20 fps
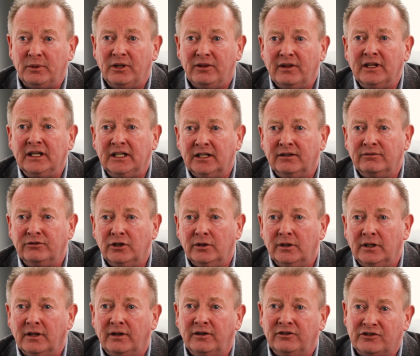been thinking of
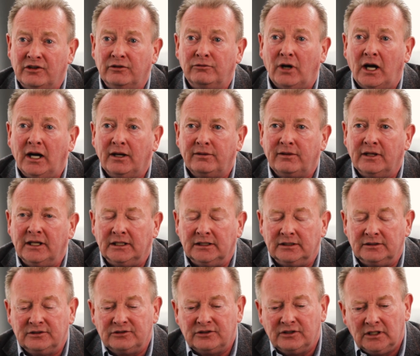doing is the right
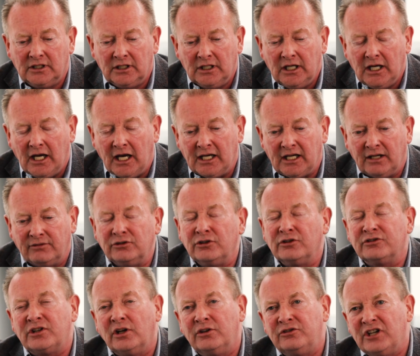things, and I've
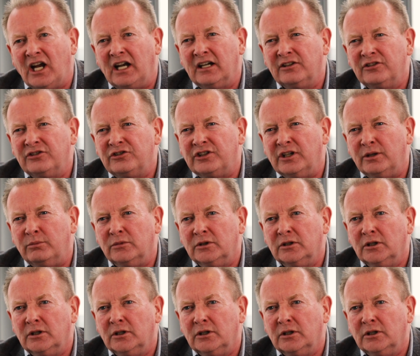also challenged him.